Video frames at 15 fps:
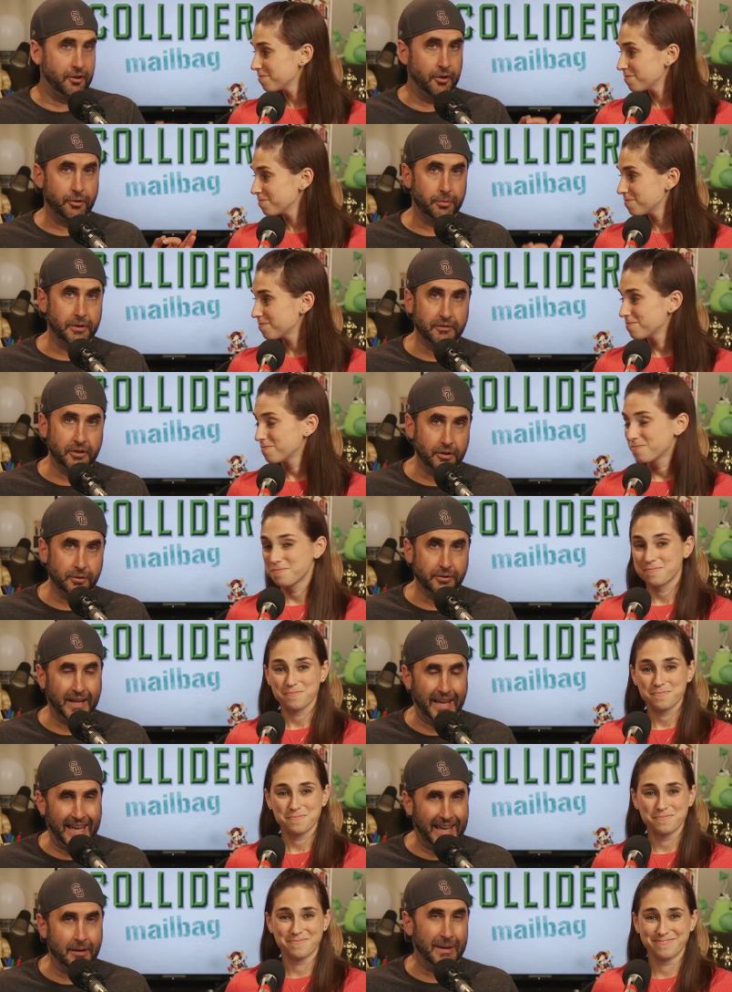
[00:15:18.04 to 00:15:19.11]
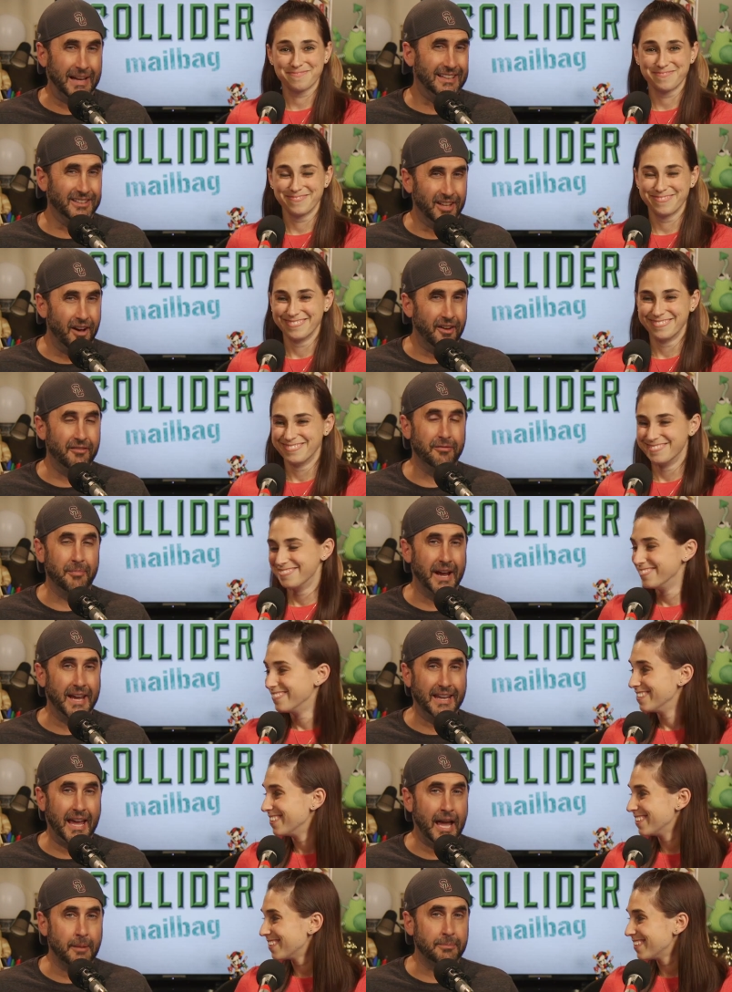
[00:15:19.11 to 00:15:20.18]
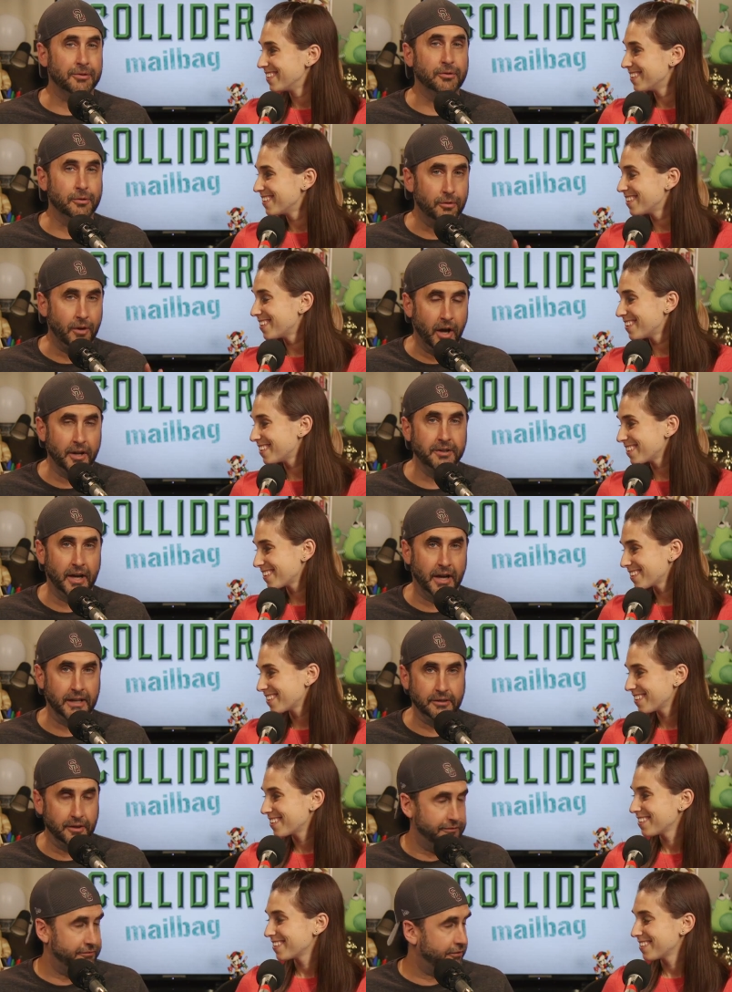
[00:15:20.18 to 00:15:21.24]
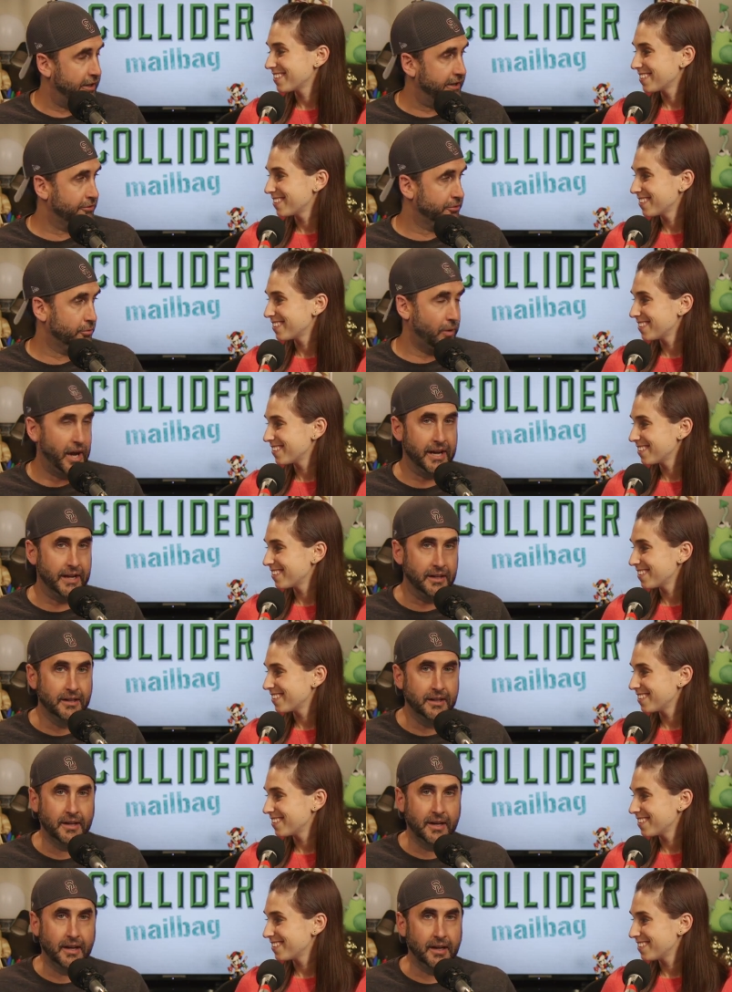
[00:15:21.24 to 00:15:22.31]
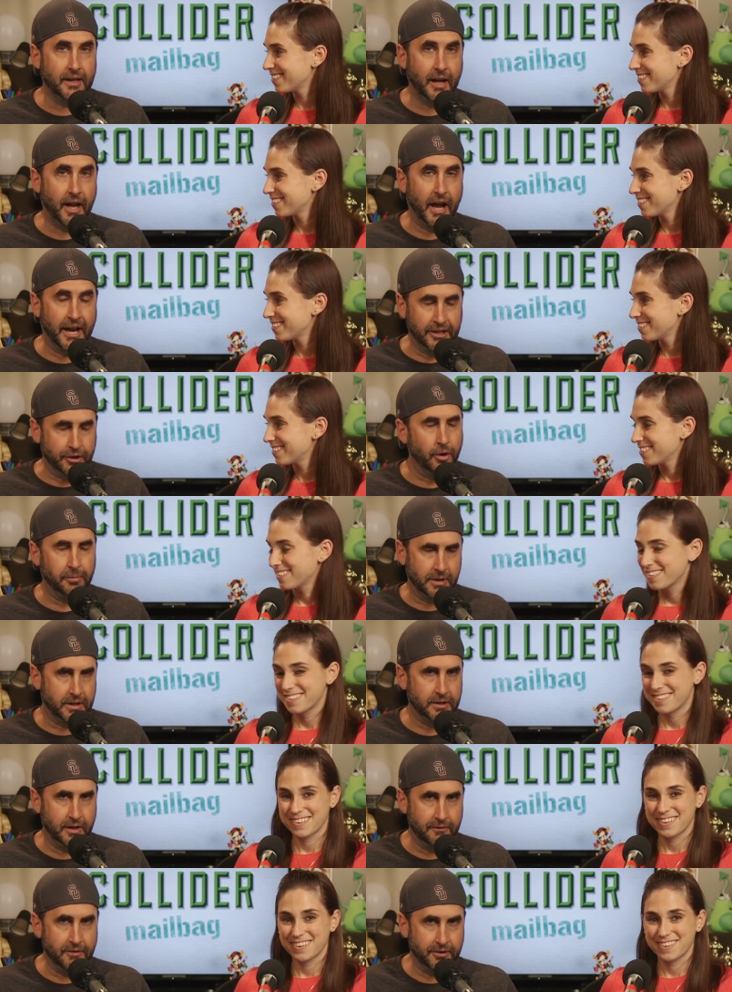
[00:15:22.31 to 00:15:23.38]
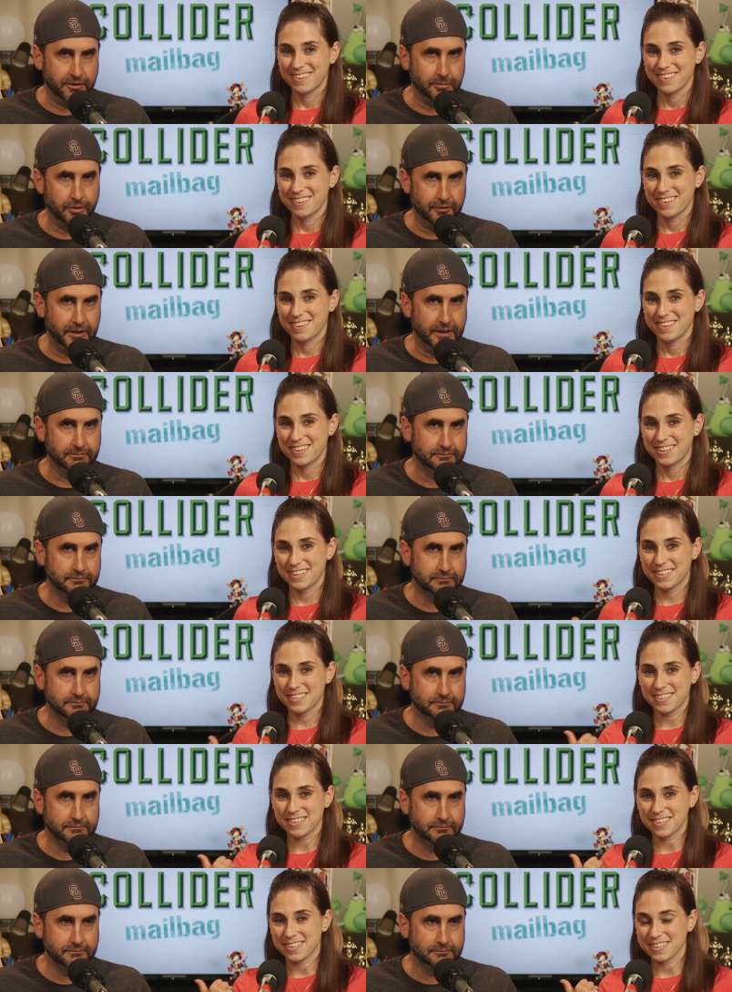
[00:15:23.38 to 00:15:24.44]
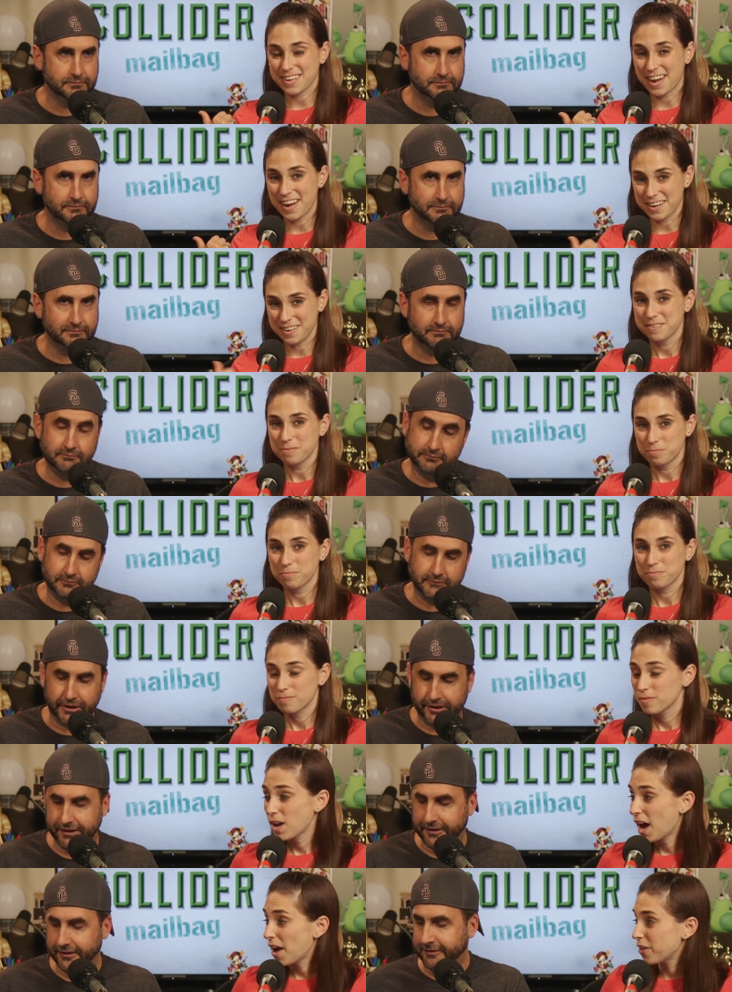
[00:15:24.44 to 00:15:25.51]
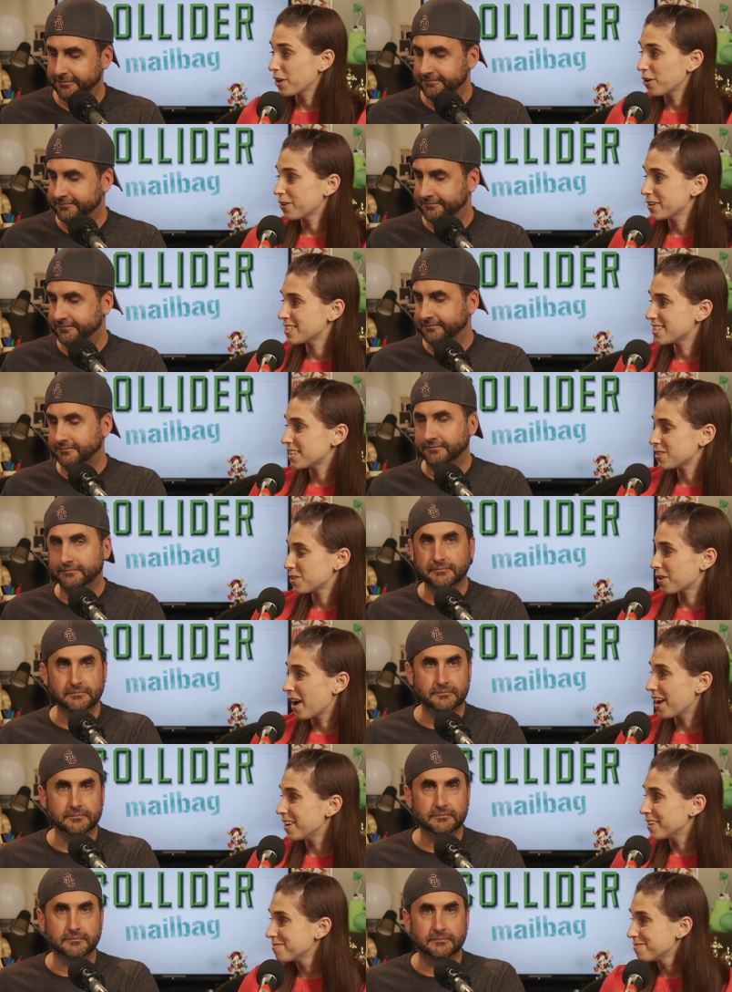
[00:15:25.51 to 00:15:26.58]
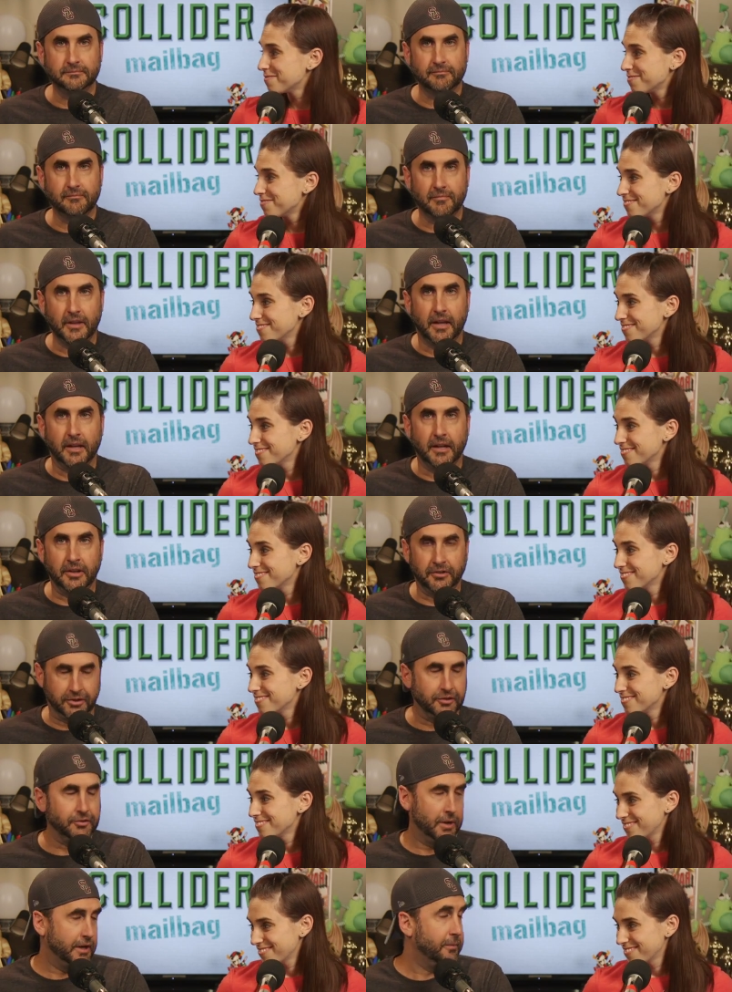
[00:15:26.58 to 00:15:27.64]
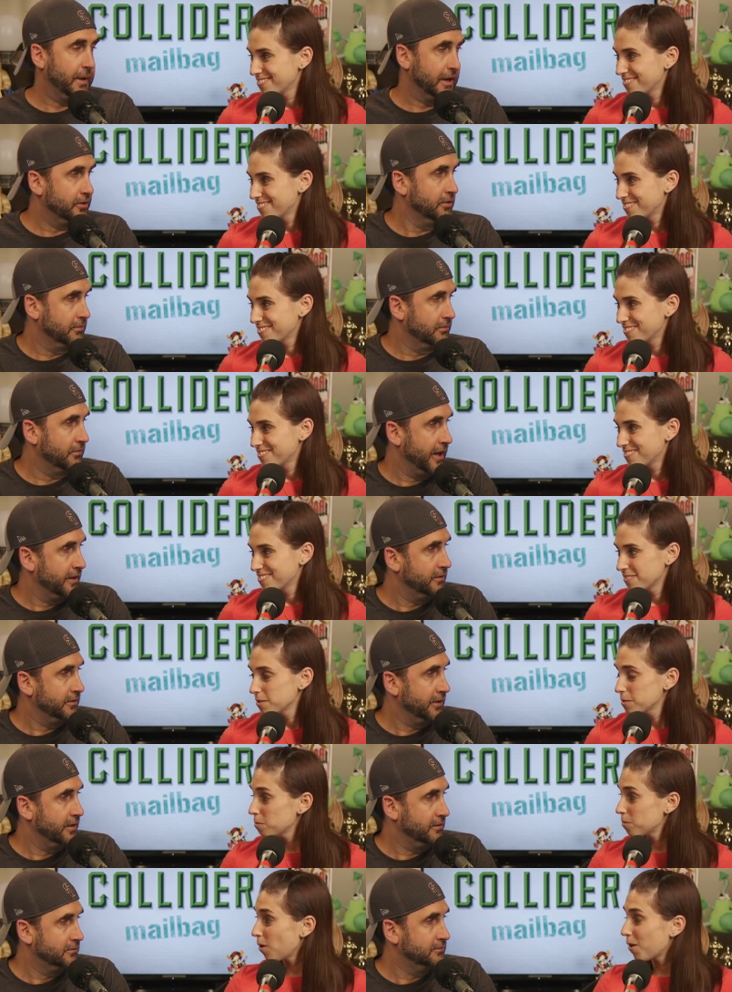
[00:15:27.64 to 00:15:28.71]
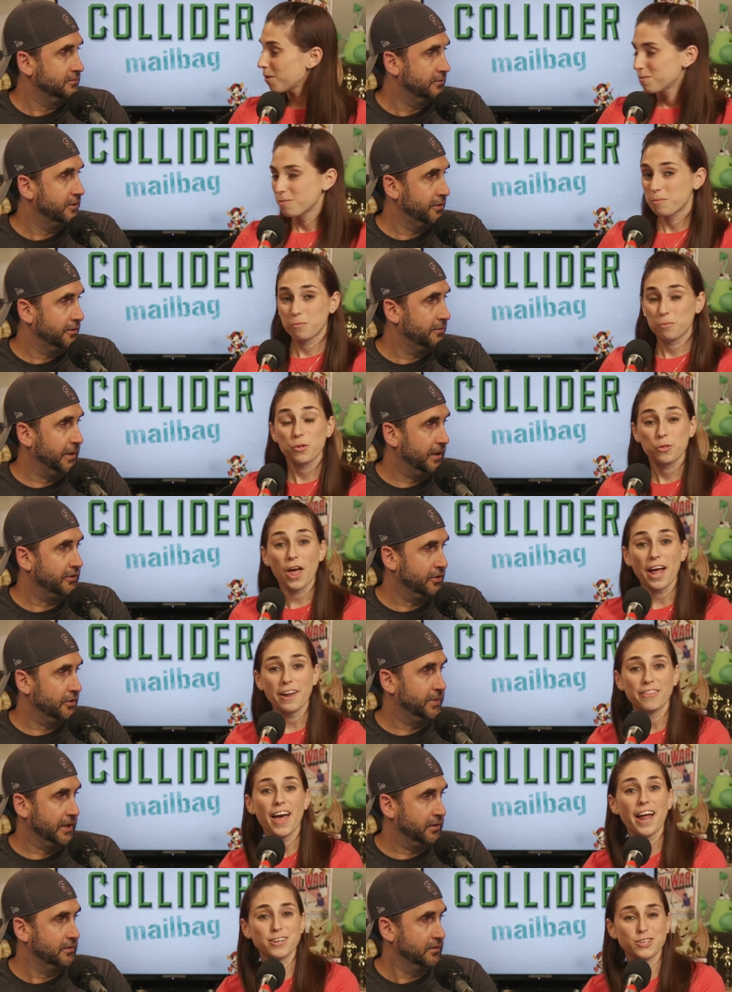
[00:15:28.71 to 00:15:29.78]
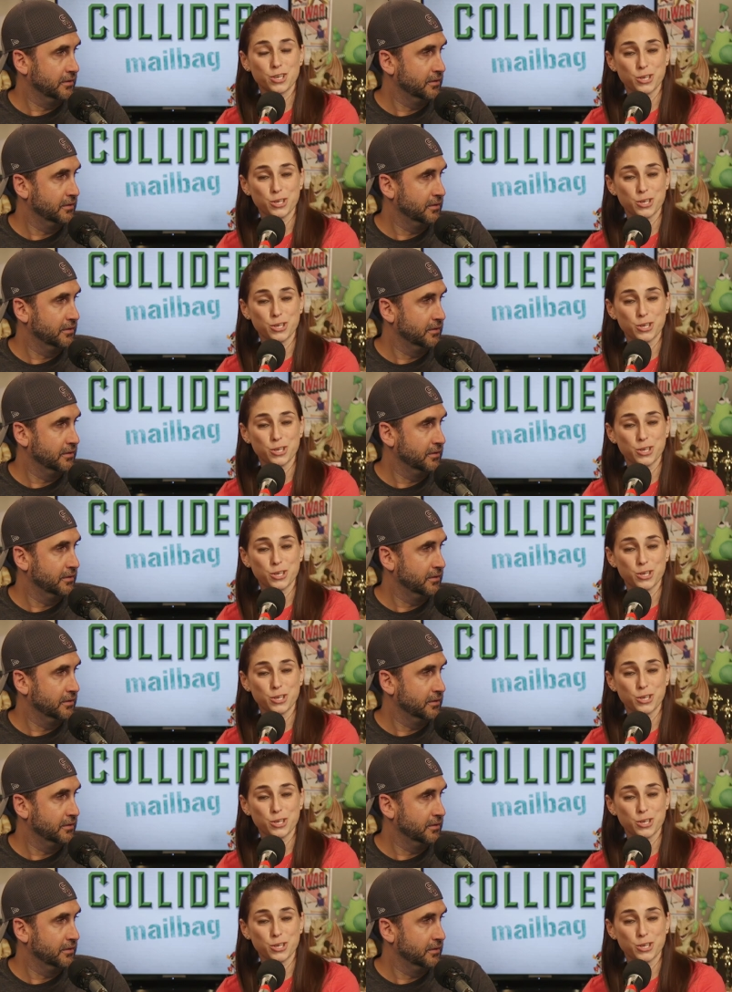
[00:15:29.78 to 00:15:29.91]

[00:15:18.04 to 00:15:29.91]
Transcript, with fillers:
Speaker 1: on all the reviews and my love, my absolute undying love for Edgar Wright, I know I'm going to love this movie.
Speaker 2: Listen to this guy.
Speaker 1: There
Speaker 2: it is. I think your instincts are right.
Speaker 1: Instincts right about you, right? Yeah. The,
Speaker 2: that, that, that